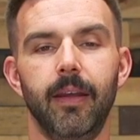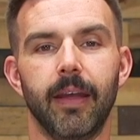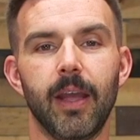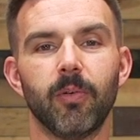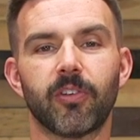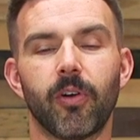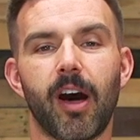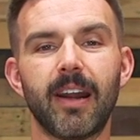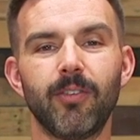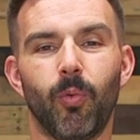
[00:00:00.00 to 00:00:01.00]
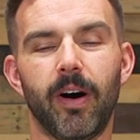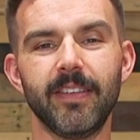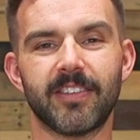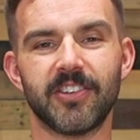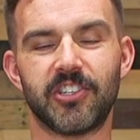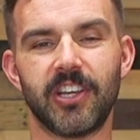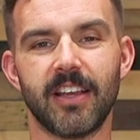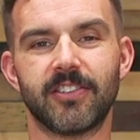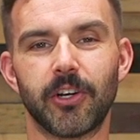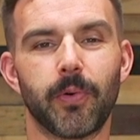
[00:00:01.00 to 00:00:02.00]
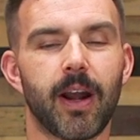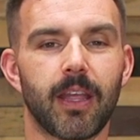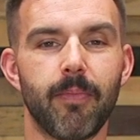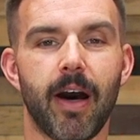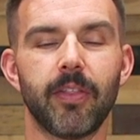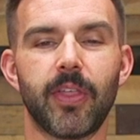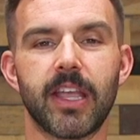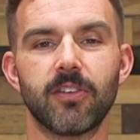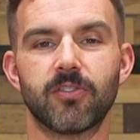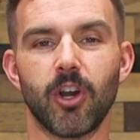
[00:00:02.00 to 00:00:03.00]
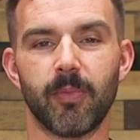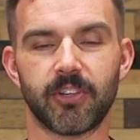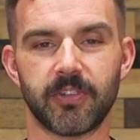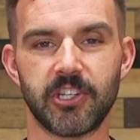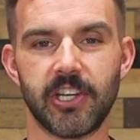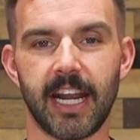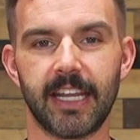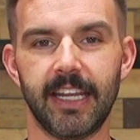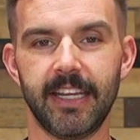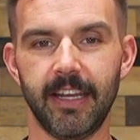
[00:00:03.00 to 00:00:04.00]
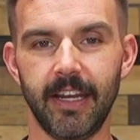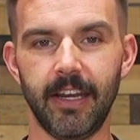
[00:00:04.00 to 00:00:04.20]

Hey, what's going on everyone? This is Chase here Rocky Mountain. Thank you so much for checking in.